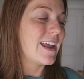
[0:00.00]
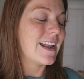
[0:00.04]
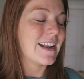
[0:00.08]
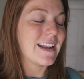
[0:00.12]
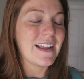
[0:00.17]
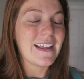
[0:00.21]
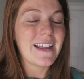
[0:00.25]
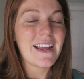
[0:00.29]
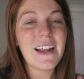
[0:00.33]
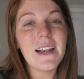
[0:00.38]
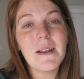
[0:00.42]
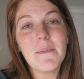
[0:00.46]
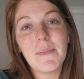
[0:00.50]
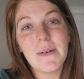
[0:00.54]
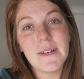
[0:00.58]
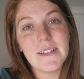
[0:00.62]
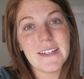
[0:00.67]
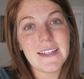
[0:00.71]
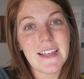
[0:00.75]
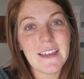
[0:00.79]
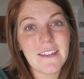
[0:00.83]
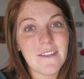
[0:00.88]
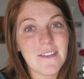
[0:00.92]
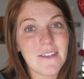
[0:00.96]
And I kind of put
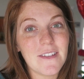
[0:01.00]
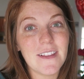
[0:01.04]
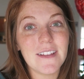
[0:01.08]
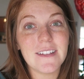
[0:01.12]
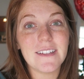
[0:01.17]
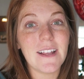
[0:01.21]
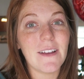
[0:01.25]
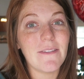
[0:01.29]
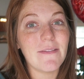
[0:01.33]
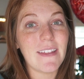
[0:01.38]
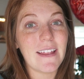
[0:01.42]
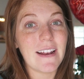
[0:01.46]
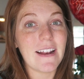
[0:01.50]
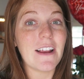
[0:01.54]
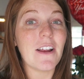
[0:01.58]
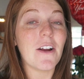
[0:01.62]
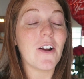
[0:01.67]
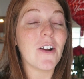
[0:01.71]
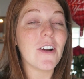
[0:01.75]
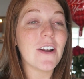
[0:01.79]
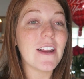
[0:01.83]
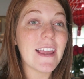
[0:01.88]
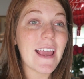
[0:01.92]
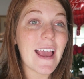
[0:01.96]
together the stuff that I
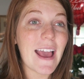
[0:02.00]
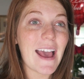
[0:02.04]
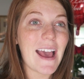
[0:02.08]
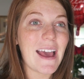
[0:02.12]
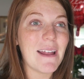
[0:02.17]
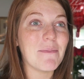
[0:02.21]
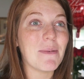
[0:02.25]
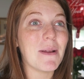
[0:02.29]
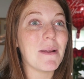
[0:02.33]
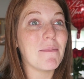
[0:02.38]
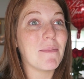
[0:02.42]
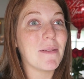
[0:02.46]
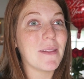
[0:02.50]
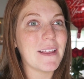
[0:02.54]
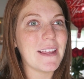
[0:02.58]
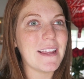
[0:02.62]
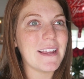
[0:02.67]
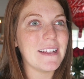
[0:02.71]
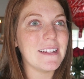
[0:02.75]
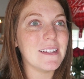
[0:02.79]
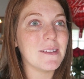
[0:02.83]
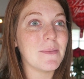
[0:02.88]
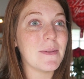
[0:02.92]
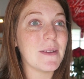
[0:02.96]
already had, my
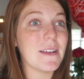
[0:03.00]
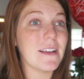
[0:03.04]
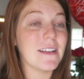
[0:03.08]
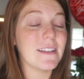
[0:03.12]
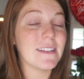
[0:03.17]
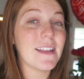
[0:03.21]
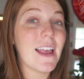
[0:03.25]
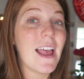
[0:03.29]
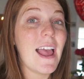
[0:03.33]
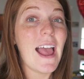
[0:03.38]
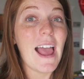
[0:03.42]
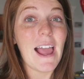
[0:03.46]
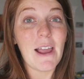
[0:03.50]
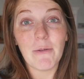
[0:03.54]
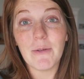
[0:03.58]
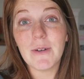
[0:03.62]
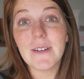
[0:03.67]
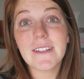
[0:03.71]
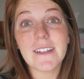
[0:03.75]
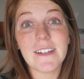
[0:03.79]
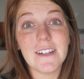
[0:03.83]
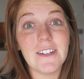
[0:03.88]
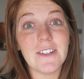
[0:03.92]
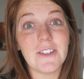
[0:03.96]
plans, because I
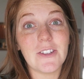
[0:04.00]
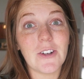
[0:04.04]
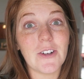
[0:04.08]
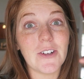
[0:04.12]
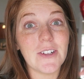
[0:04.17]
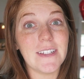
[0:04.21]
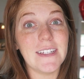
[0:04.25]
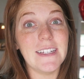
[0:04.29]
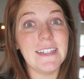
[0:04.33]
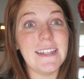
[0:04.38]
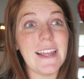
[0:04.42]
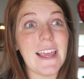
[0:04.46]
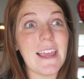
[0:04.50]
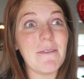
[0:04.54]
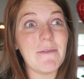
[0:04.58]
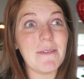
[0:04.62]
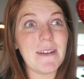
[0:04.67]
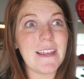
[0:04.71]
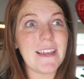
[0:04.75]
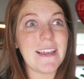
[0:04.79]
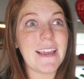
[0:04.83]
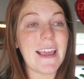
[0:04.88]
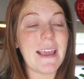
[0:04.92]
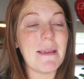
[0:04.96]
was gonna start today when
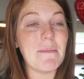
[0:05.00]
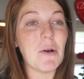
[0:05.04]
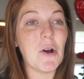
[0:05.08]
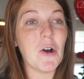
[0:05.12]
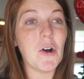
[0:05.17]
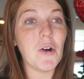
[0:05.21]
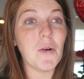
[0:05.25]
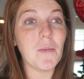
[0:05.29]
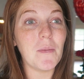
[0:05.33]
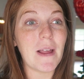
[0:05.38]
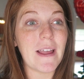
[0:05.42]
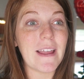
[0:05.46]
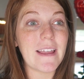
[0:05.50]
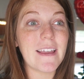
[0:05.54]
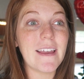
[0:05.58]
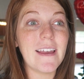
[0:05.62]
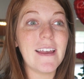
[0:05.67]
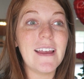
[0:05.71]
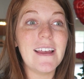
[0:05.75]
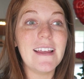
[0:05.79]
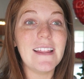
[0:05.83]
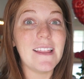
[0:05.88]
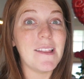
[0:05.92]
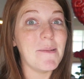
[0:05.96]
he came home, like
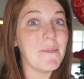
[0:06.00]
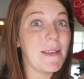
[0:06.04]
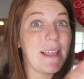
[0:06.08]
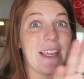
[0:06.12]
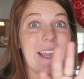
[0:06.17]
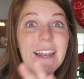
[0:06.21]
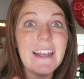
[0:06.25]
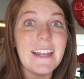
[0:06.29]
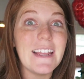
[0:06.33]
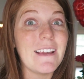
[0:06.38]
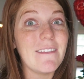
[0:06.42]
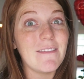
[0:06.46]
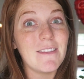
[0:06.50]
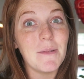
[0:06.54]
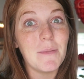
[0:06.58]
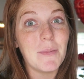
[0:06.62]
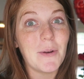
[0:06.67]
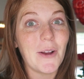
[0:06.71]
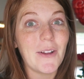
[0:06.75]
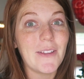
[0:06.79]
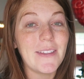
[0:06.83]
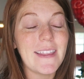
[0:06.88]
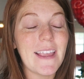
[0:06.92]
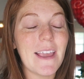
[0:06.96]
the beginning of the
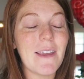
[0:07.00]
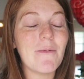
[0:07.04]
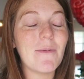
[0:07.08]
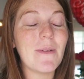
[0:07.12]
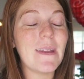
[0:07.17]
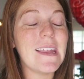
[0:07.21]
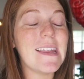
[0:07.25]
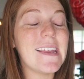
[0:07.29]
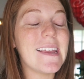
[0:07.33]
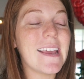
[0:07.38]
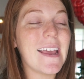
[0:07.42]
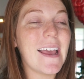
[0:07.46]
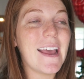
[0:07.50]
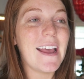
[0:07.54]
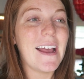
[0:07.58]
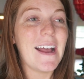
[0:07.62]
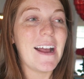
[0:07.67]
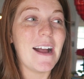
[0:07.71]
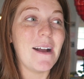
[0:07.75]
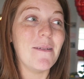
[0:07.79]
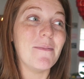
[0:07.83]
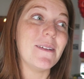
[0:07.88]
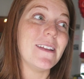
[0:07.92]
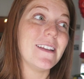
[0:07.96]
birthday week.
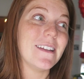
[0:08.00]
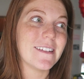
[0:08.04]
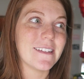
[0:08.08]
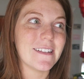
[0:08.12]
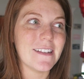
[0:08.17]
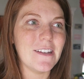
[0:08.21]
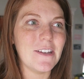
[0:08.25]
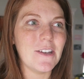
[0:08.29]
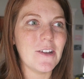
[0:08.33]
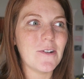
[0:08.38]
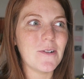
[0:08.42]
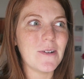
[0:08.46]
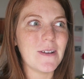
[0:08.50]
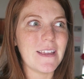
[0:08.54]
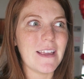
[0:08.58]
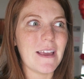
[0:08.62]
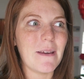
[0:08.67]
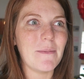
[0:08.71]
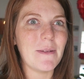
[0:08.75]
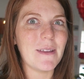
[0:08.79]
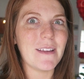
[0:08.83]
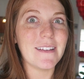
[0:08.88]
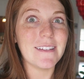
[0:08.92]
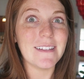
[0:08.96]
Um, he doesn't know it
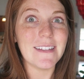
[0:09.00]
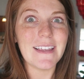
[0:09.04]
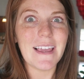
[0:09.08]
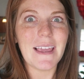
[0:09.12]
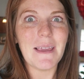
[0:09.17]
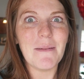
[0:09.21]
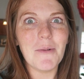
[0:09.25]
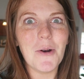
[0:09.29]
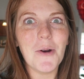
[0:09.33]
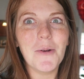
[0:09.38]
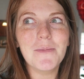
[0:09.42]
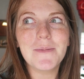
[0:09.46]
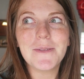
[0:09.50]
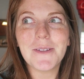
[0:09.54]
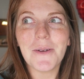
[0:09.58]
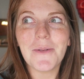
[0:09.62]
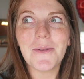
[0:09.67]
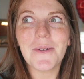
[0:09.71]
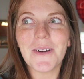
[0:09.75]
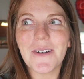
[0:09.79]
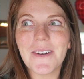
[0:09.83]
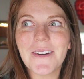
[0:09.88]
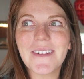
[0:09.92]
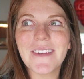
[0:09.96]
yet because he came home
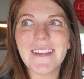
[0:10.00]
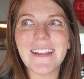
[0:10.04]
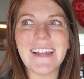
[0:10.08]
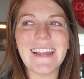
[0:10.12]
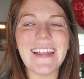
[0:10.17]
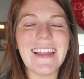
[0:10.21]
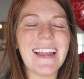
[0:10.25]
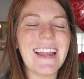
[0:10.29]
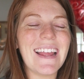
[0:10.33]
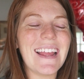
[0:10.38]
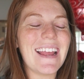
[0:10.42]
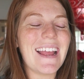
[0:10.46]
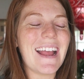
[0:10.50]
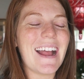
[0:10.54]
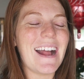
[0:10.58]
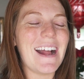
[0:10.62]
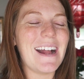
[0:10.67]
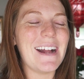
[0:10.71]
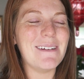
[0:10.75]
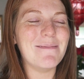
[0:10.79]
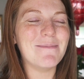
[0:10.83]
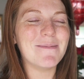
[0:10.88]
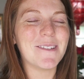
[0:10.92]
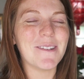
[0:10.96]
so early.
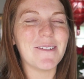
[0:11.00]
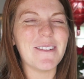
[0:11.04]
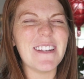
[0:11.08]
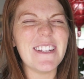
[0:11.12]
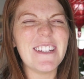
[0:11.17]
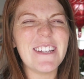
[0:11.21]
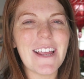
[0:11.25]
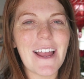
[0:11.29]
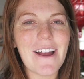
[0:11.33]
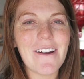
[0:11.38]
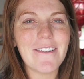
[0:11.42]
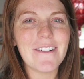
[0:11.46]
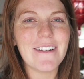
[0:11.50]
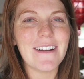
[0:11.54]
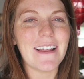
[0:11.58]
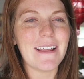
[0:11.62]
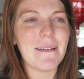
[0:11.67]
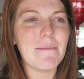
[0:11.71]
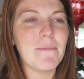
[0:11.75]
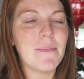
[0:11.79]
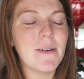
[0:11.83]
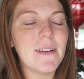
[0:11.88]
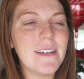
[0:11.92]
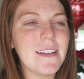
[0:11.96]
Um, so he showered and
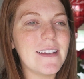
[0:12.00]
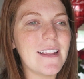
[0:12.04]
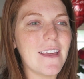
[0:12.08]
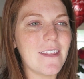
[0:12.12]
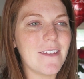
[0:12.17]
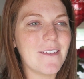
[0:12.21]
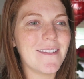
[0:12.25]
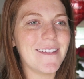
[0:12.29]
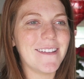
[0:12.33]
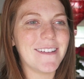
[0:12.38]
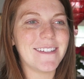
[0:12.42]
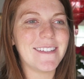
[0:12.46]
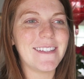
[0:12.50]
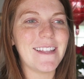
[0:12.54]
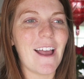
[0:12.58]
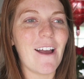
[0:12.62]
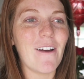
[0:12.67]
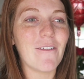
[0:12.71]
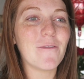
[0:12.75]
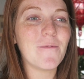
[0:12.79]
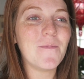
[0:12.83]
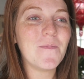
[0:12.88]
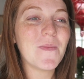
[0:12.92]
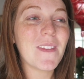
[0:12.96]
I put together the
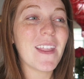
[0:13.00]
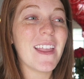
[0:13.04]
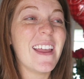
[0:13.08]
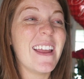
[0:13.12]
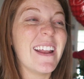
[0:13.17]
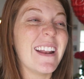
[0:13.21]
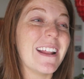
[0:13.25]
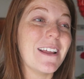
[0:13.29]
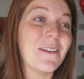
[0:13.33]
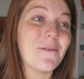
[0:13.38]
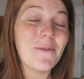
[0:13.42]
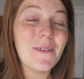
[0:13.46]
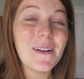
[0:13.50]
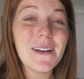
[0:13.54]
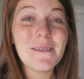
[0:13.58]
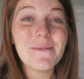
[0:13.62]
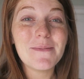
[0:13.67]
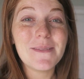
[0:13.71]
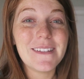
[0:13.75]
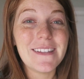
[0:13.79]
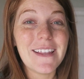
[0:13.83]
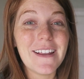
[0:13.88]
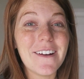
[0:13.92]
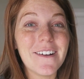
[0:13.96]
stuff and I went
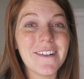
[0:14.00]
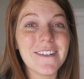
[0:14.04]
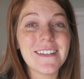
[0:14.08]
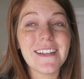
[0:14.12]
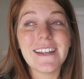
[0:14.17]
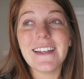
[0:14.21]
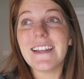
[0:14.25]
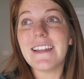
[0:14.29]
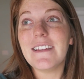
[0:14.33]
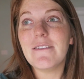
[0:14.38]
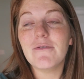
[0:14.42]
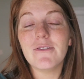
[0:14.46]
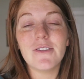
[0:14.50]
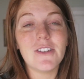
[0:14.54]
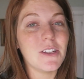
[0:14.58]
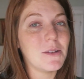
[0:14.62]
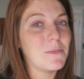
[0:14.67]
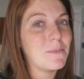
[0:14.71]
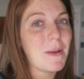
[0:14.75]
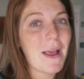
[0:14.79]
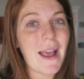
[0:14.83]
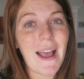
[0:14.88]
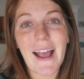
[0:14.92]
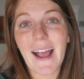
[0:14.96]
upstairs and he was
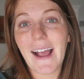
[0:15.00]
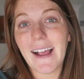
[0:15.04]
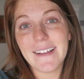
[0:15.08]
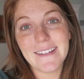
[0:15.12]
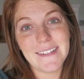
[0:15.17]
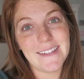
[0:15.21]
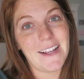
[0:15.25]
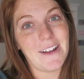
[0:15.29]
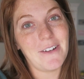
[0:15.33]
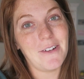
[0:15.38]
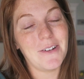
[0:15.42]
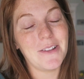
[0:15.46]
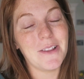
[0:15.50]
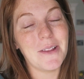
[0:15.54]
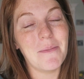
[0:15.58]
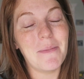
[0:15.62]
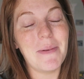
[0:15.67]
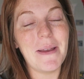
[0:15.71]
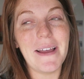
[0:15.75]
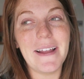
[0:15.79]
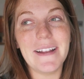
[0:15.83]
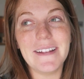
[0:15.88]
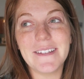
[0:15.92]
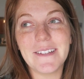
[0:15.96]
just passed out on the
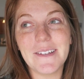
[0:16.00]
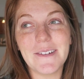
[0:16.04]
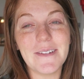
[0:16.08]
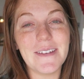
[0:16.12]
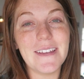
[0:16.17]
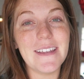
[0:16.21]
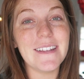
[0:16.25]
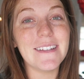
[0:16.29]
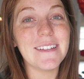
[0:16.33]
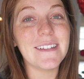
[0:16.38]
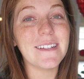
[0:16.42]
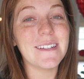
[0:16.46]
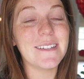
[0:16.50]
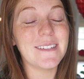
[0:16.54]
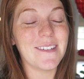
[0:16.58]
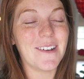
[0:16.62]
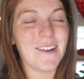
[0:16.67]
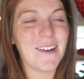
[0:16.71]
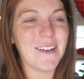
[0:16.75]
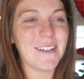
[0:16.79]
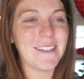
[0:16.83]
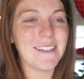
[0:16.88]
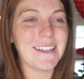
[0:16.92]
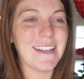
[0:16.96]
bed. So he's
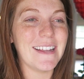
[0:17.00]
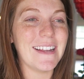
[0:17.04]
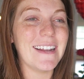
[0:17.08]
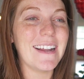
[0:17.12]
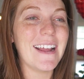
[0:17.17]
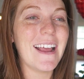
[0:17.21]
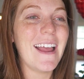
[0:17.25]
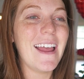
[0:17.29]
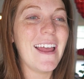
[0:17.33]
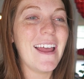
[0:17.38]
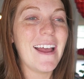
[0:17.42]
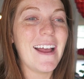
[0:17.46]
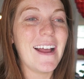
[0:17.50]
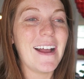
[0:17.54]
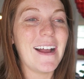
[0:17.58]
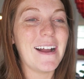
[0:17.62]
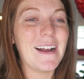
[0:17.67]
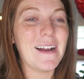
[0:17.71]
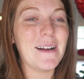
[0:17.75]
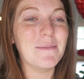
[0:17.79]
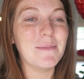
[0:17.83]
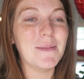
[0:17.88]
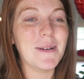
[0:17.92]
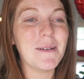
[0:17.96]
exhausted,
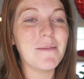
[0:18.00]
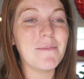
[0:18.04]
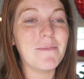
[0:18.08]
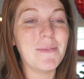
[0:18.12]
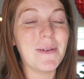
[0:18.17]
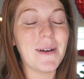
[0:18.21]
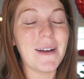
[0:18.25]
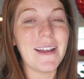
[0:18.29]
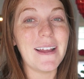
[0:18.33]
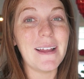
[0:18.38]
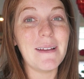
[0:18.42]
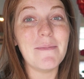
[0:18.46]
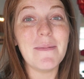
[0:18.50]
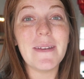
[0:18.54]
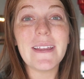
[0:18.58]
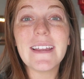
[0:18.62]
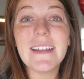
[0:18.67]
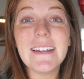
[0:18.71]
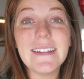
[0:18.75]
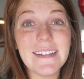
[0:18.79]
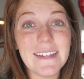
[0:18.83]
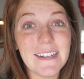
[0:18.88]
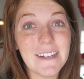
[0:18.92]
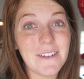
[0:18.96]
um, but I'm
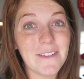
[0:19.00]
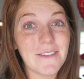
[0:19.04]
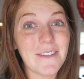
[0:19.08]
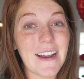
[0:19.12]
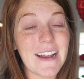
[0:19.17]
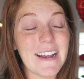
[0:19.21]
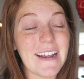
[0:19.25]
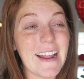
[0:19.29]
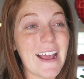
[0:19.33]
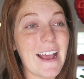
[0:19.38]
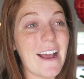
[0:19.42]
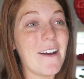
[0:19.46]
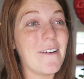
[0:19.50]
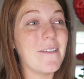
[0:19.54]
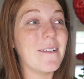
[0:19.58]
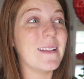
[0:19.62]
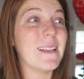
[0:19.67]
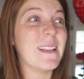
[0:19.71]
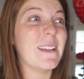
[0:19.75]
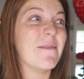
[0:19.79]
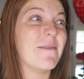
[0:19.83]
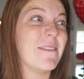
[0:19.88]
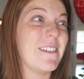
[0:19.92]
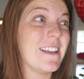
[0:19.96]
making dinner right now.
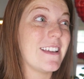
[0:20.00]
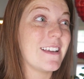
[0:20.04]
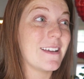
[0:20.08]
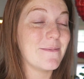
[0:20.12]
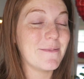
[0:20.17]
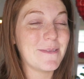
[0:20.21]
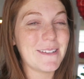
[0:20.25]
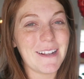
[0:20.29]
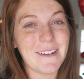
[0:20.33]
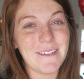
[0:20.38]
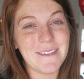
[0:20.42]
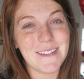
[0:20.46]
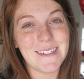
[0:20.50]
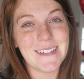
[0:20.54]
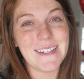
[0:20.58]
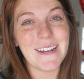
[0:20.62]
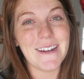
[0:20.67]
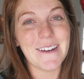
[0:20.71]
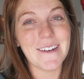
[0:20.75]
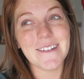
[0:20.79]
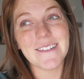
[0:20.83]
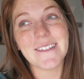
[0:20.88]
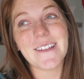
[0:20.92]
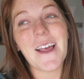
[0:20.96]
And then when he comes
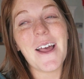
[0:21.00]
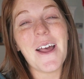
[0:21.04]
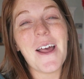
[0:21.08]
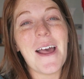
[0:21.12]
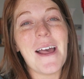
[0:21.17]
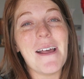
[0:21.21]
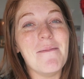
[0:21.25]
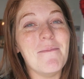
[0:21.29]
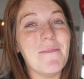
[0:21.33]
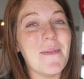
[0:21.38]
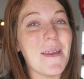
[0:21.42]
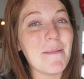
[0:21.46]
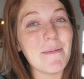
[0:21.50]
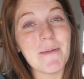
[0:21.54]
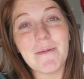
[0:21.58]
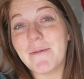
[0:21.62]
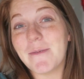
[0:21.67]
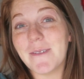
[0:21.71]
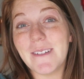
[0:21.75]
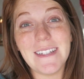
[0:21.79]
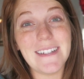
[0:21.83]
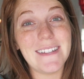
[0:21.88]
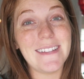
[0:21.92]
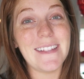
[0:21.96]
downstairs, maybe
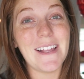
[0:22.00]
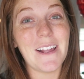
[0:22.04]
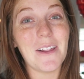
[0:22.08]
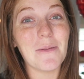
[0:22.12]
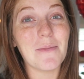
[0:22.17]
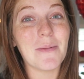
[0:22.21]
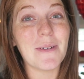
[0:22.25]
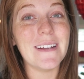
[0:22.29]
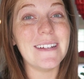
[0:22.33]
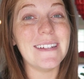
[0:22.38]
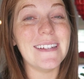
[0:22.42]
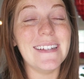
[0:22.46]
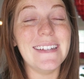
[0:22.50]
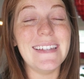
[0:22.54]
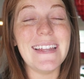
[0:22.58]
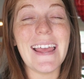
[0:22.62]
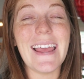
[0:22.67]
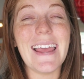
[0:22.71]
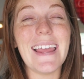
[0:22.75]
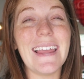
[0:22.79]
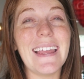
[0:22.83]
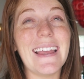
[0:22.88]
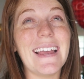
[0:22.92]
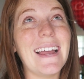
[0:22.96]
we'll just celebrate
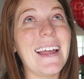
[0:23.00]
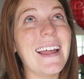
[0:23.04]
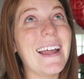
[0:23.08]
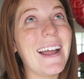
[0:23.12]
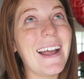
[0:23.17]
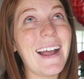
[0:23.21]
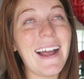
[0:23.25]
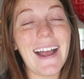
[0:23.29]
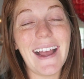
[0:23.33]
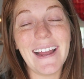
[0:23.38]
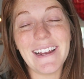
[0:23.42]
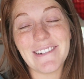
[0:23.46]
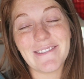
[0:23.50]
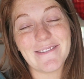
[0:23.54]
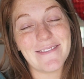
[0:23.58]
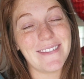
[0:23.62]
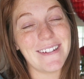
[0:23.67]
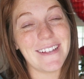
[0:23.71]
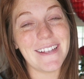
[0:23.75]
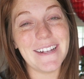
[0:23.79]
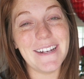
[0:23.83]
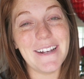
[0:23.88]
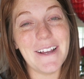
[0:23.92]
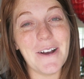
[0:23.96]
today. I don't
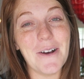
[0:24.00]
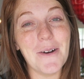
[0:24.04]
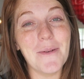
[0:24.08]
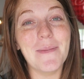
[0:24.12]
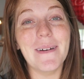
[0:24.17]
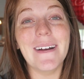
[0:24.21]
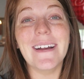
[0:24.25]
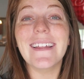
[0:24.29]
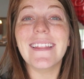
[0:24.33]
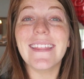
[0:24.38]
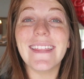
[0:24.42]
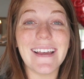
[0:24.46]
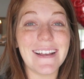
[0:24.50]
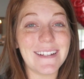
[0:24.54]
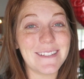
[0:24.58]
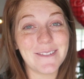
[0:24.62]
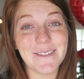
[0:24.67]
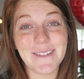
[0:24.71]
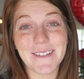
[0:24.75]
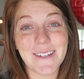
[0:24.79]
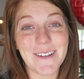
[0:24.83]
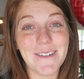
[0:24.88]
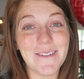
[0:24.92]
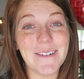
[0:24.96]
really know, but that's
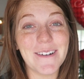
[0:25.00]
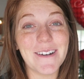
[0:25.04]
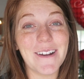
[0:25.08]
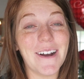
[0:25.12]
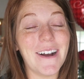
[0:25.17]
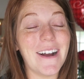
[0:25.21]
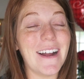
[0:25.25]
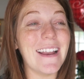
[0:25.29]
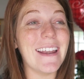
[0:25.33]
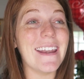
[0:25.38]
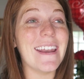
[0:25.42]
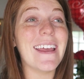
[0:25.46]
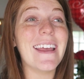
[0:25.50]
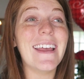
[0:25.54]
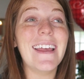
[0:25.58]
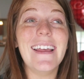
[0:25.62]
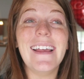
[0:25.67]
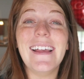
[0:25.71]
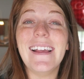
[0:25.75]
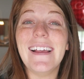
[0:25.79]
what's going on.